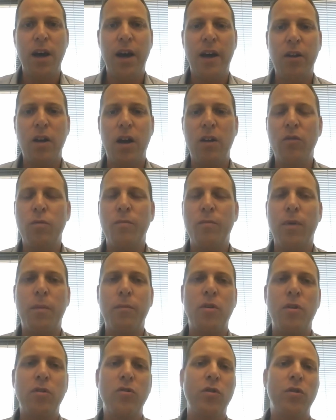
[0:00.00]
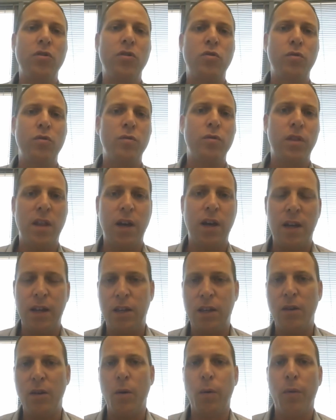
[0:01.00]
I'm not going to,
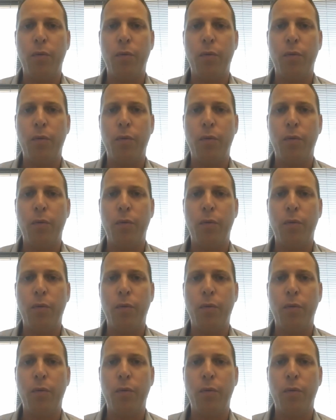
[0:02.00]
like, you know,